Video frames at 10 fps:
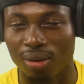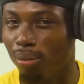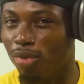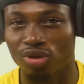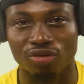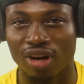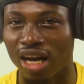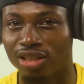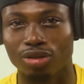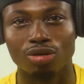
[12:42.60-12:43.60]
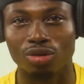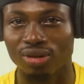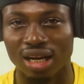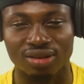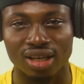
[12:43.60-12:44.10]
Most of us don't know
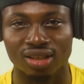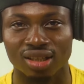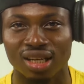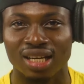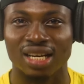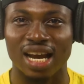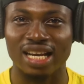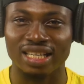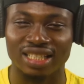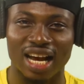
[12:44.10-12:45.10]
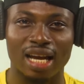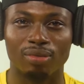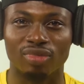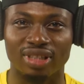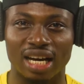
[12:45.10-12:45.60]
that thing.
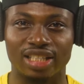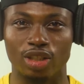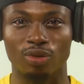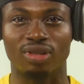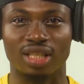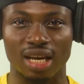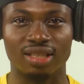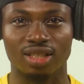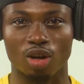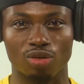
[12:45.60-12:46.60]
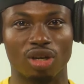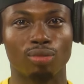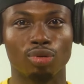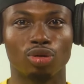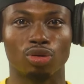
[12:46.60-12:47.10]
Anytime that you sense or you're
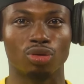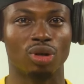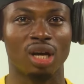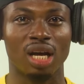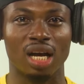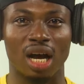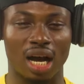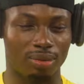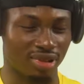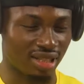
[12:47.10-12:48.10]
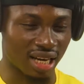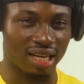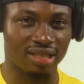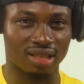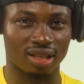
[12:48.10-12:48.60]
able to
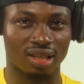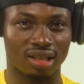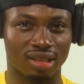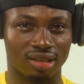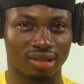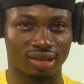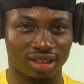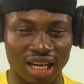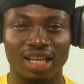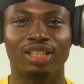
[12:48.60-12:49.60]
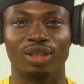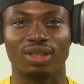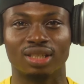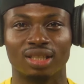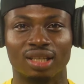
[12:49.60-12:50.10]
sense
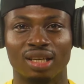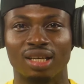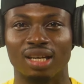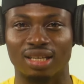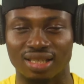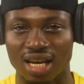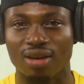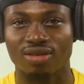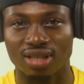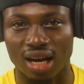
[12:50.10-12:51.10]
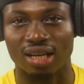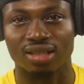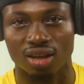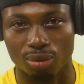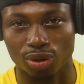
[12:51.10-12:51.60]
challenges, it serves
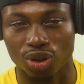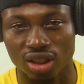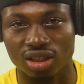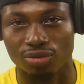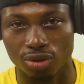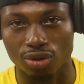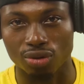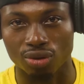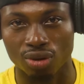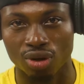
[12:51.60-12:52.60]
as an opportunity for you.